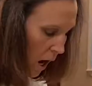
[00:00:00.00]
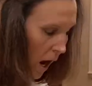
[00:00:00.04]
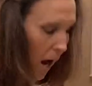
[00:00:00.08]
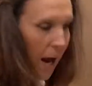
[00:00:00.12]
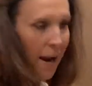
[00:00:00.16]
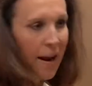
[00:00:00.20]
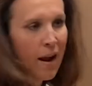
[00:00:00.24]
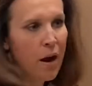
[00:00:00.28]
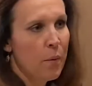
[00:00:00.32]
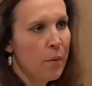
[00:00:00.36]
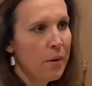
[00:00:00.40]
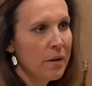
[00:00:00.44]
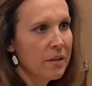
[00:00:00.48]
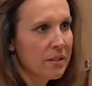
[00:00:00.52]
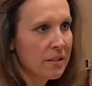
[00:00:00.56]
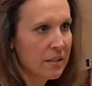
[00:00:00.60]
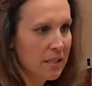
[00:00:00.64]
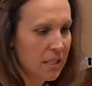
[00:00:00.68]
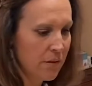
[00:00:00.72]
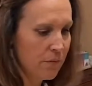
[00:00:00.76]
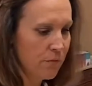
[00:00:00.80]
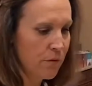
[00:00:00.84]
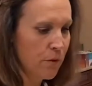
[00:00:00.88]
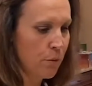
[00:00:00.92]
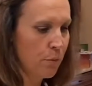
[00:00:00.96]
I always
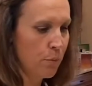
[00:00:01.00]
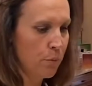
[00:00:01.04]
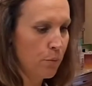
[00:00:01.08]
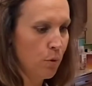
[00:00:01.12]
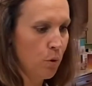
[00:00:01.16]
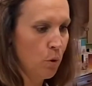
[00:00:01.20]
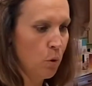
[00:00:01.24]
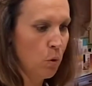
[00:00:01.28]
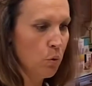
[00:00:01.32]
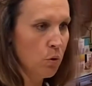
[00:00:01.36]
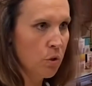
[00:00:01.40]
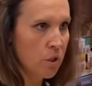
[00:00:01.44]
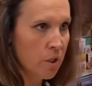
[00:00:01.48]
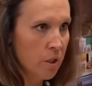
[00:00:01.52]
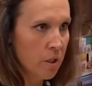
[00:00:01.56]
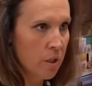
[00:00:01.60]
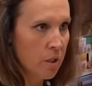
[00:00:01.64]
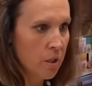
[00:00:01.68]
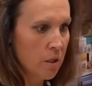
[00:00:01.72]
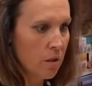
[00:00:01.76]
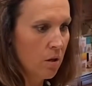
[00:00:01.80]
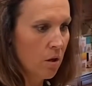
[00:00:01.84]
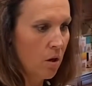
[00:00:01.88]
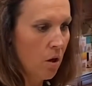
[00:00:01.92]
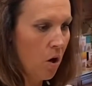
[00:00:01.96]
leave the root
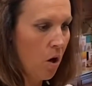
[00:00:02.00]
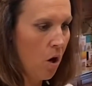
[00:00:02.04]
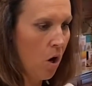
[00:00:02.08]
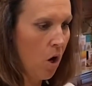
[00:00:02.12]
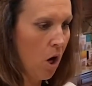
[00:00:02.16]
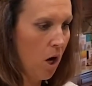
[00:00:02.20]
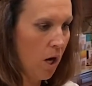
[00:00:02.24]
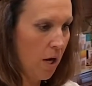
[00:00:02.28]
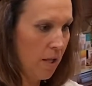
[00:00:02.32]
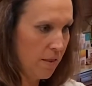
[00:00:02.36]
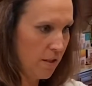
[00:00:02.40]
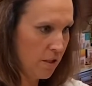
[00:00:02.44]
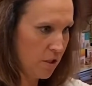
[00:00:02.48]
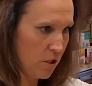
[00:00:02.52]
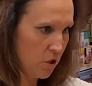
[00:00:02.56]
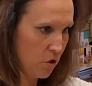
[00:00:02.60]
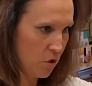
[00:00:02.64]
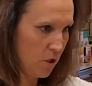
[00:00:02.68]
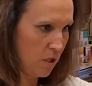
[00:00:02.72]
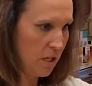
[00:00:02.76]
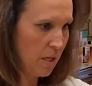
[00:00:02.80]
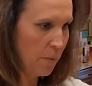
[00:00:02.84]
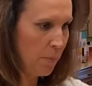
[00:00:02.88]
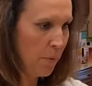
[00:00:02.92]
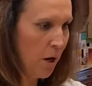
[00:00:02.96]
on, the
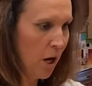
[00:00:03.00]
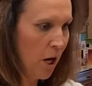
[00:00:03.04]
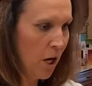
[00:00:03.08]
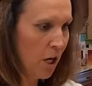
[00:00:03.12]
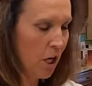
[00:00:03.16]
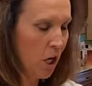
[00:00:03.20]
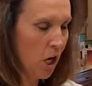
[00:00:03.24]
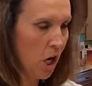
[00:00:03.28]
stringy part